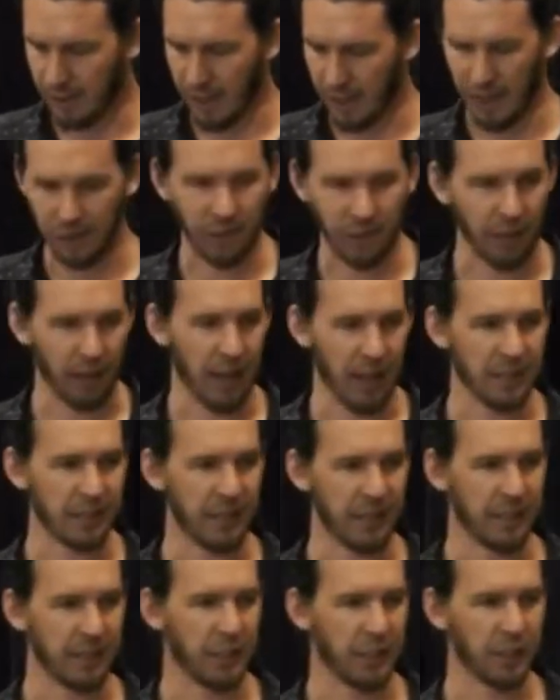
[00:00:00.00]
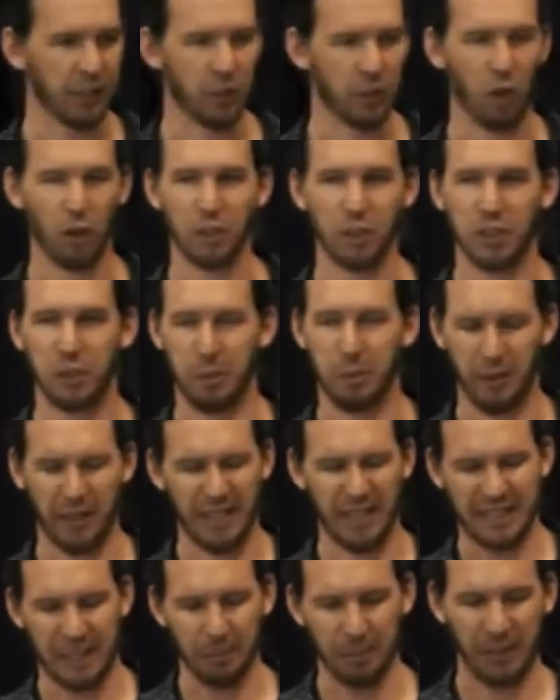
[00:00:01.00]
And the last thing is that God's Spirit,
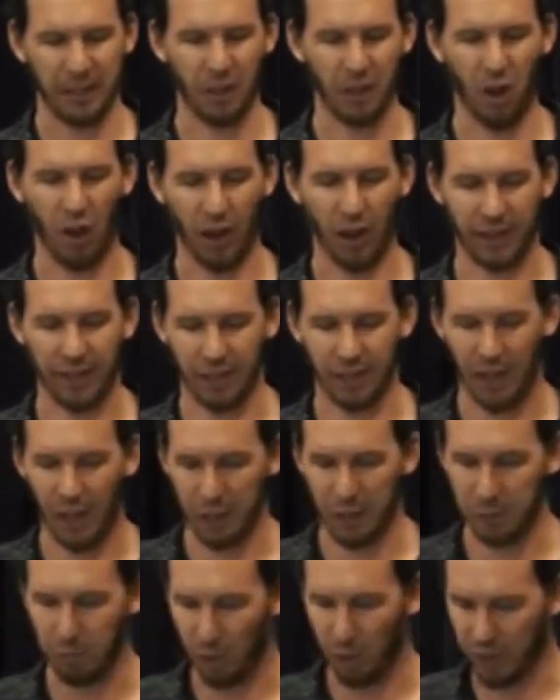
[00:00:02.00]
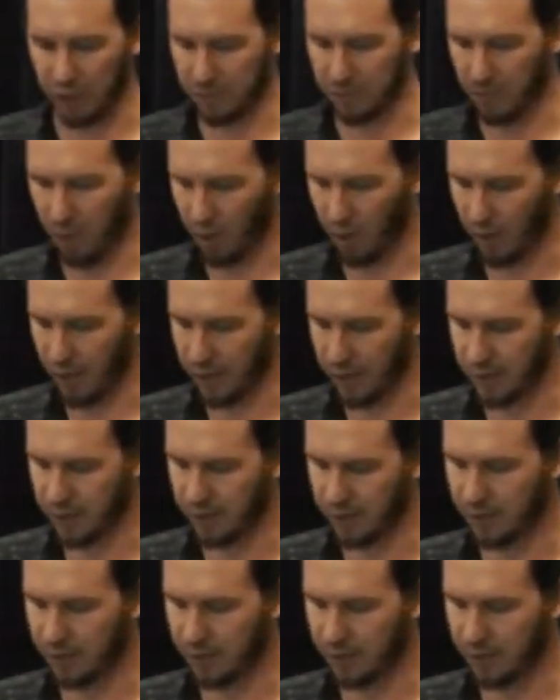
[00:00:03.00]
that's something like an unembodied mind.